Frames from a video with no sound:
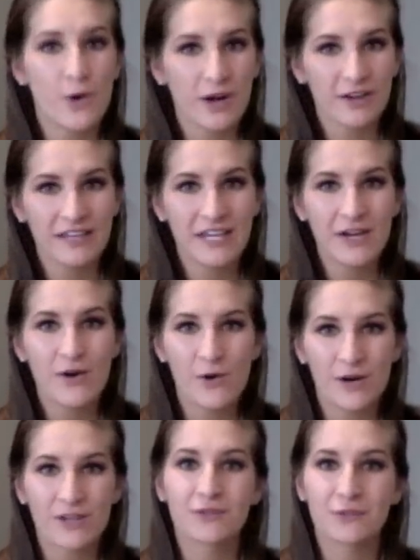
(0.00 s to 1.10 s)
orally
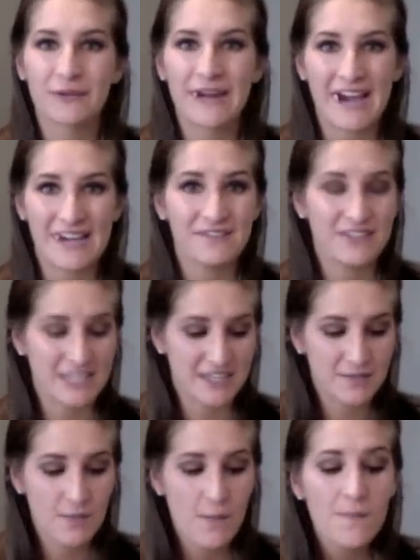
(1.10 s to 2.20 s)
or through an IV.